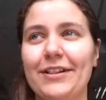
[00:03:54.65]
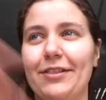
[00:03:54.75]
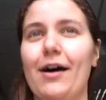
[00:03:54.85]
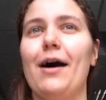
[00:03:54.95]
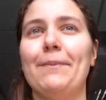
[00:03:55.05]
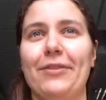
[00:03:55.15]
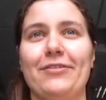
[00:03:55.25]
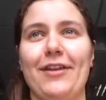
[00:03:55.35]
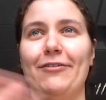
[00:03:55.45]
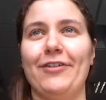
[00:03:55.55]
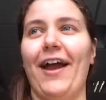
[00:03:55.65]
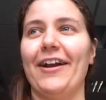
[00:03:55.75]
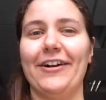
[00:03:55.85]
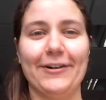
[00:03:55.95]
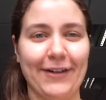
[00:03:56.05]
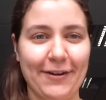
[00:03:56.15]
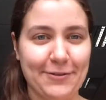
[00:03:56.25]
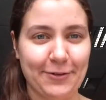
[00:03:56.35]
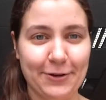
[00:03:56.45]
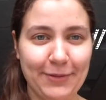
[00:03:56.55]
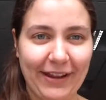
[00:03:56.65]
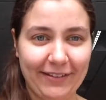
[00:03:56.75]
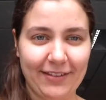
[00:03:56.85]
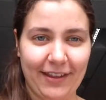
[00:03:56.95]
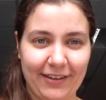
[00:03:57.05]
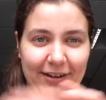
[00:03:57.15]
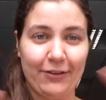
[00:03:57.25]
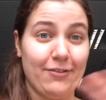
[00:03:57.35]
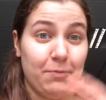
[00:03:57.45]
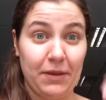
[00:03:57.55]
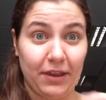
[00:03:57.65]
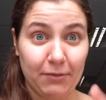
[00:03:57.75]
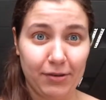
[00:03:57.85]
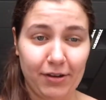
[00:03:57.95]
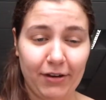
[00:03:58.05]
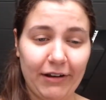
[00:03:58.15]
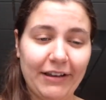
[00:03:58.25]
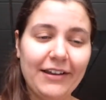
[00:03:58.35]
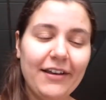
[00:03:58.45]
lob the stuffed tiger around the room as, like, you know, the speaking baton